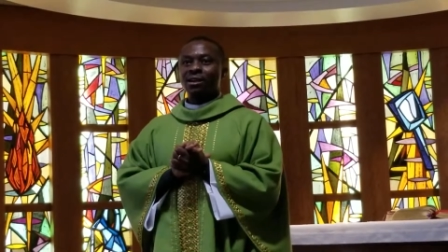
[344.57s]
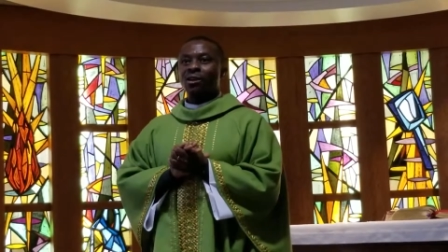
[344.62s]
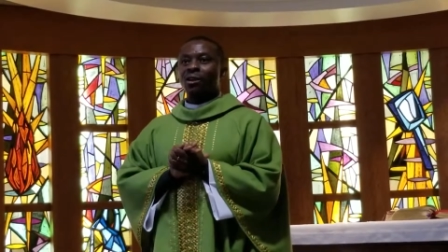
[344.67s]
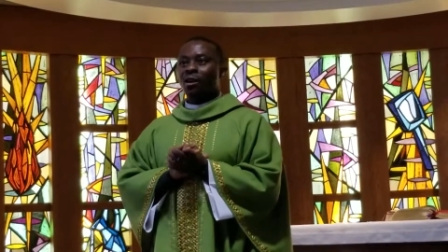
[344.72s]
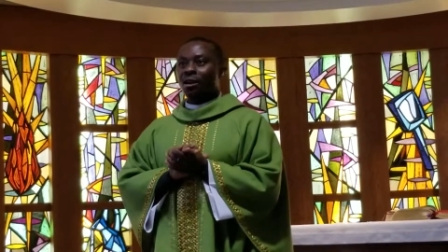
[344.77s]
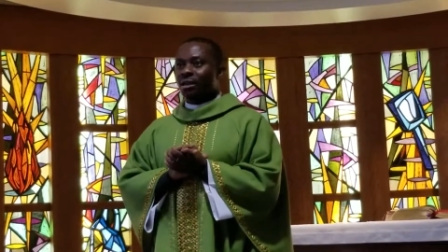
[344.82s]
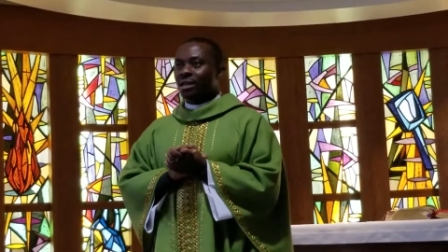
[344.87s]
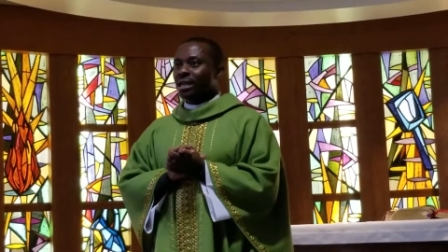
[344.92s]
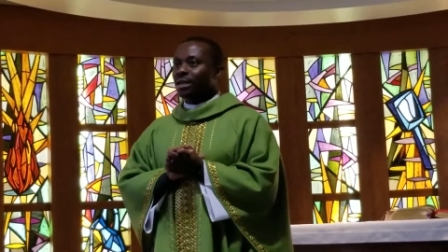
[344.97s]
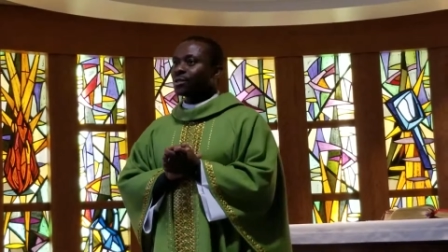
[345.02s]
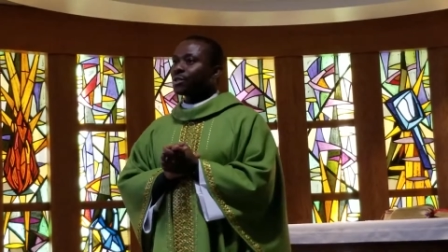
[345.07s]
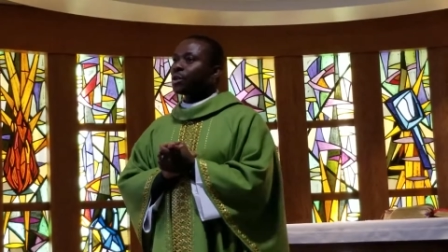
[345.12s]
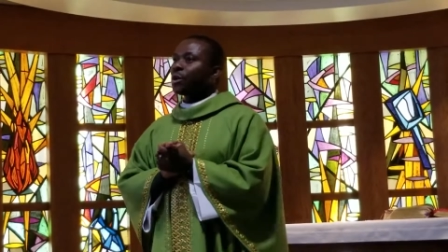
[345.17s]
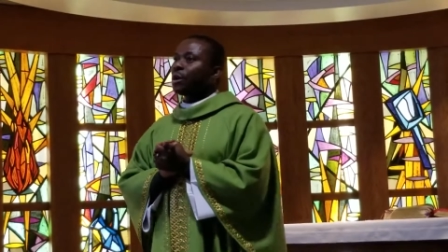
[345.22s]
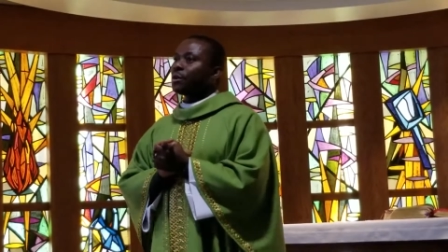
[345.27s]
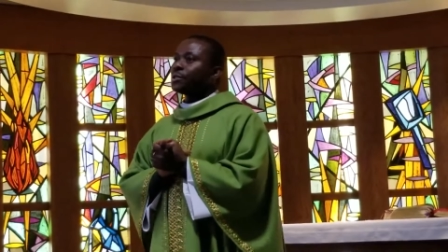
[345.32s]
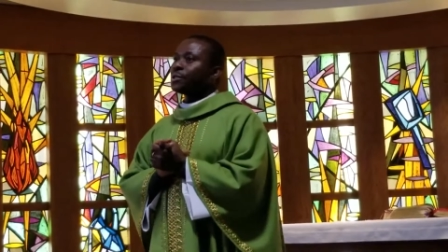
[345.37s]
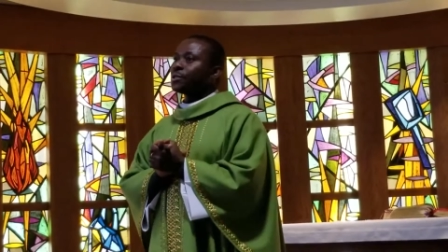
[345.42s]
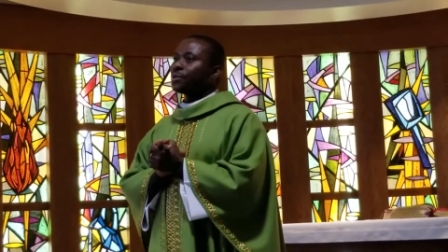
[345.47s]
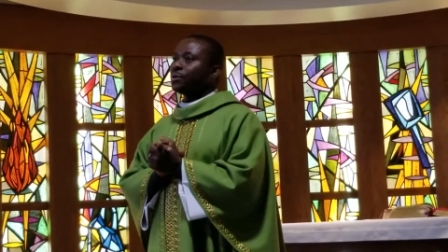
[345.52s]
Others
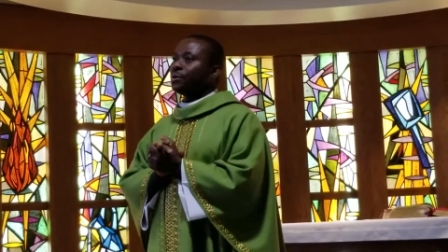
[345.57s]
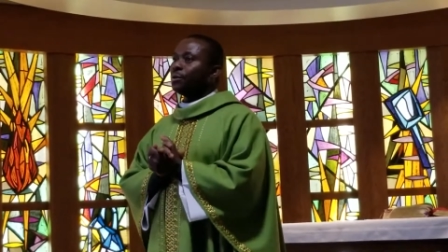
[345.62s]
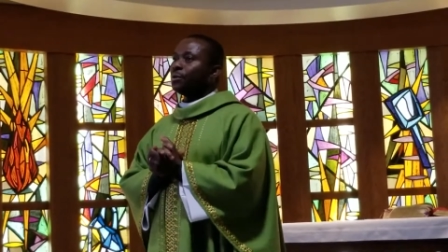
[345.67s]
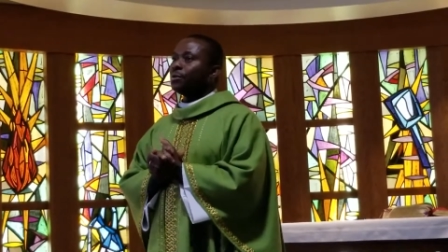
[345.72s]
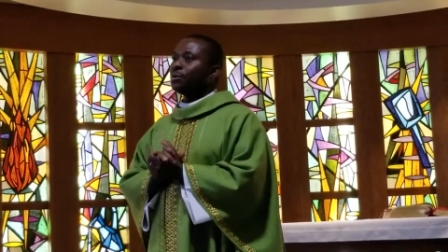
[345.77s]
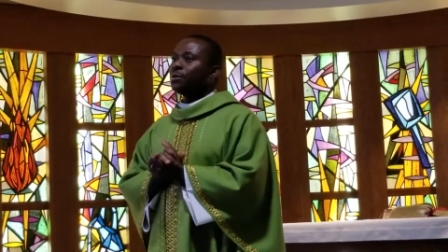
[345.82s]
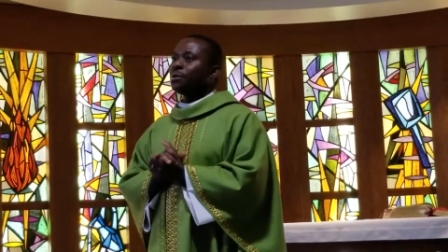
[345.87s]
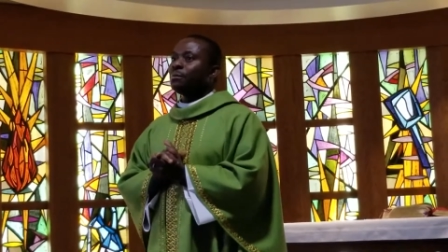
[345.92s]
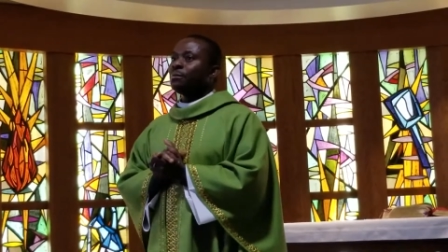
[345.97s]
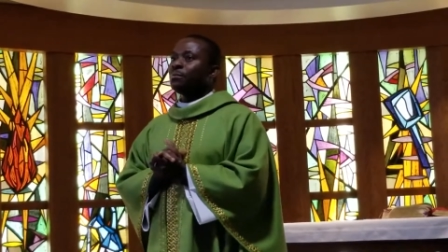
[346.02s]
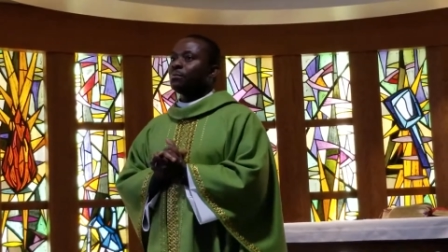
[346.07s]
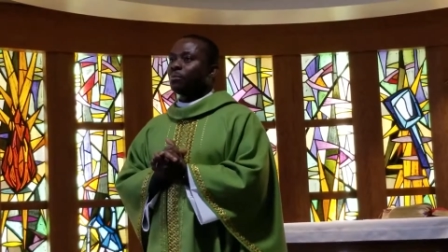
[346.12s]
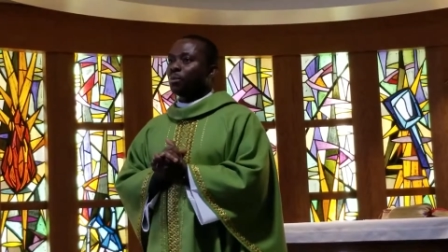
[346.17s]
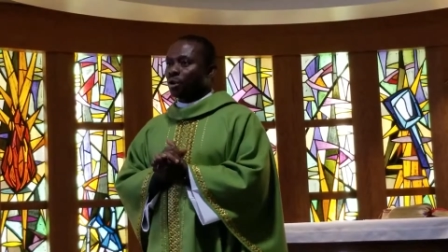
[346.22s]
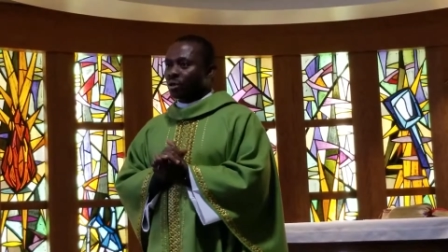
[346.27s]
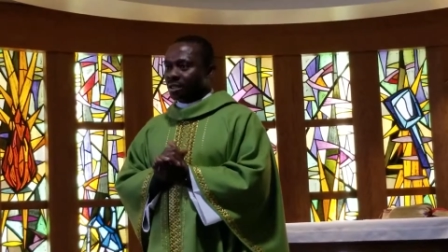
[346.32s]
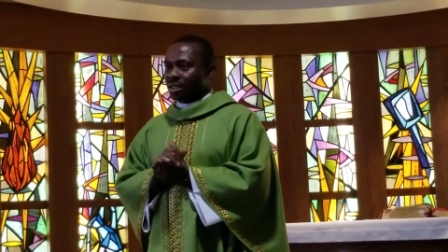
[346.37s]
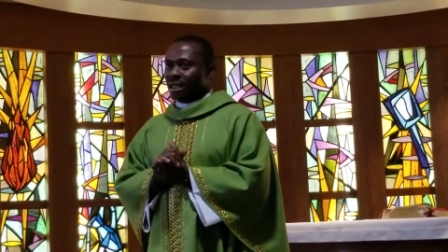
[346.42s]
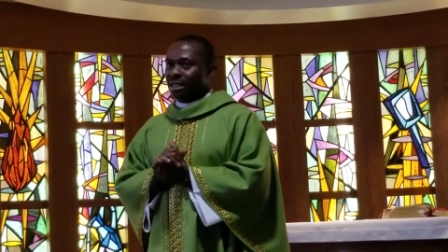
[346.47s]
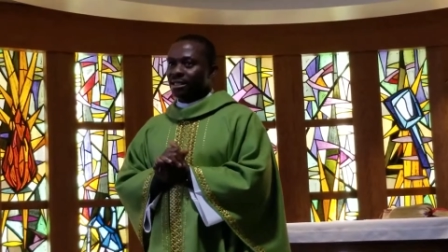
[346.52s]
also
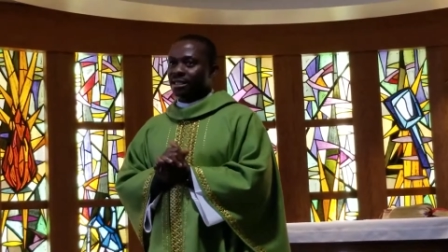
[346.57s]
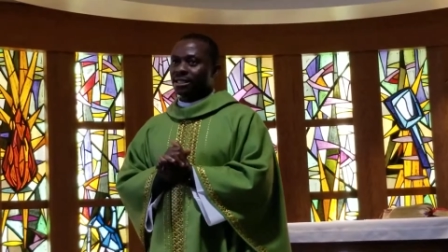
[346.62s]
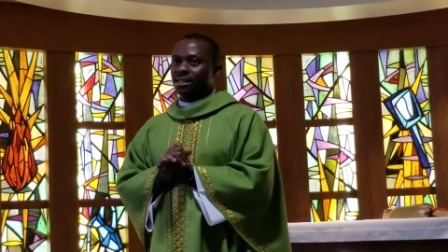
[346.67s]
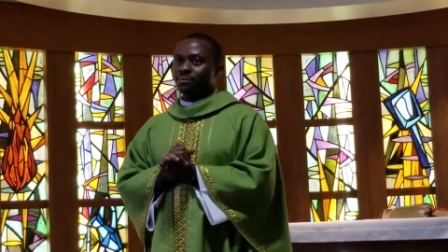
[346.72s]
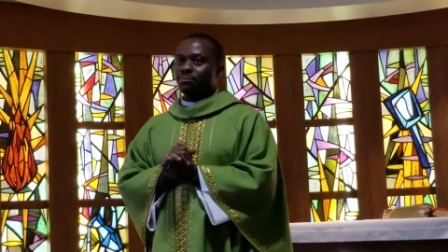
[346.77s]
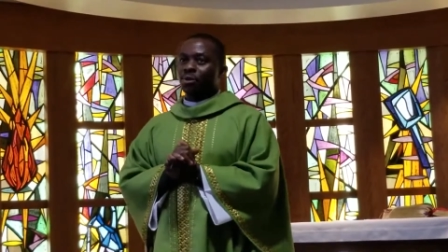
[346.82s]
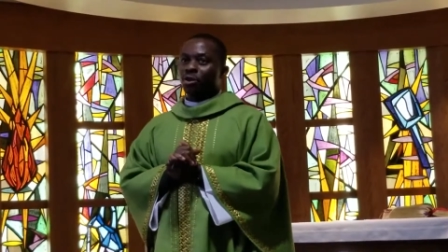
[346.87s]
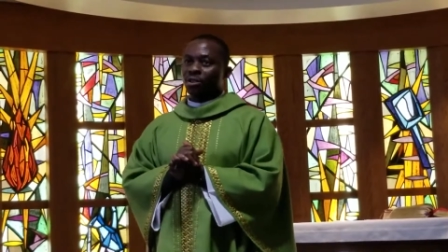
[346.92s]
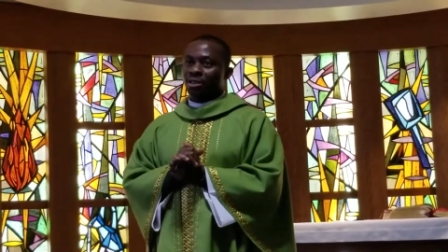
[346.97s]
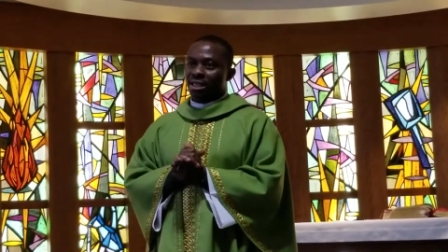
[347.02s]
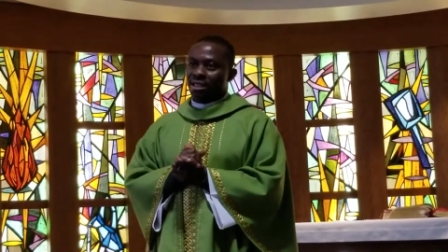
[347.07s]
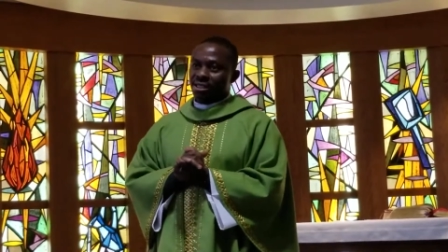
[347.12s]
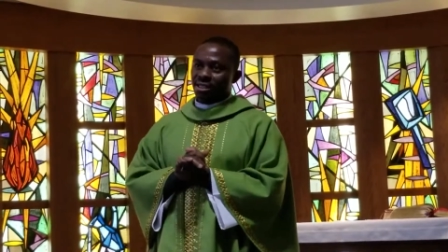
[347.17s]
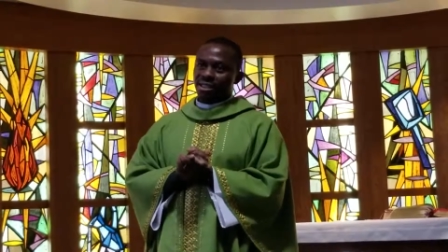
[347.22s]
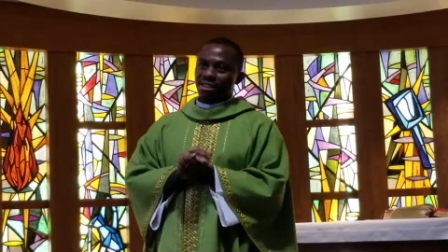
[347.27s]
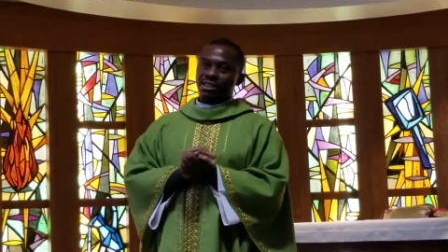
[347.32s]
possess, possess